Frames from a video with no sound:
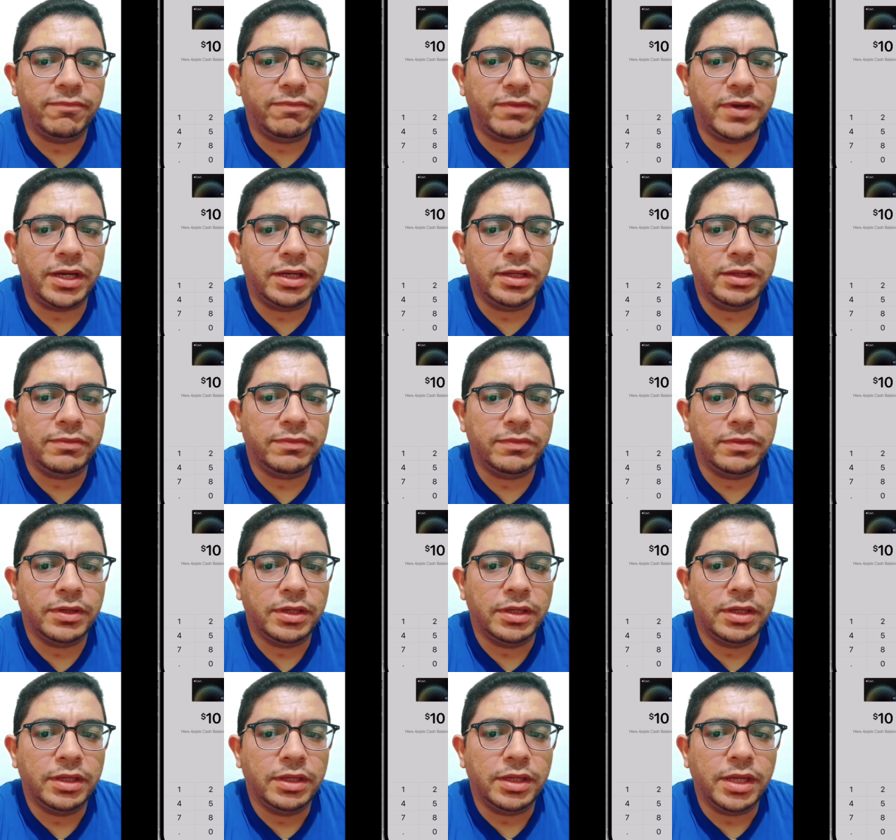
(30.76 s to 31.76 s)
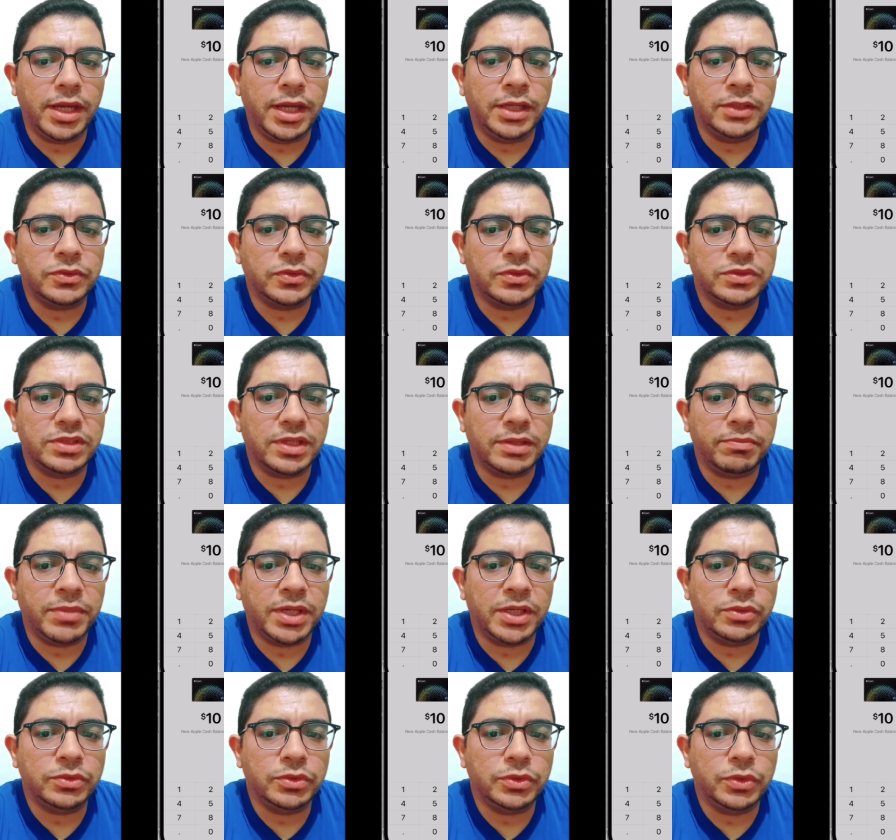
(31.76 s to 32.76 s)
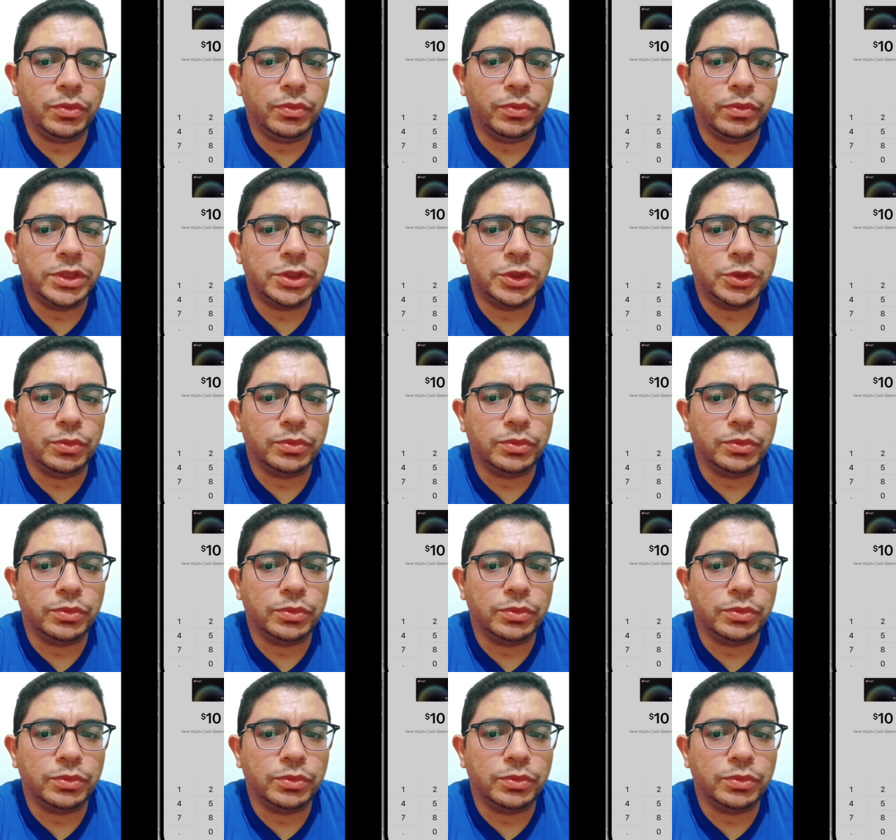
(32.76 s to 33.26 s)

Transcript: 5. Enter the amount you wish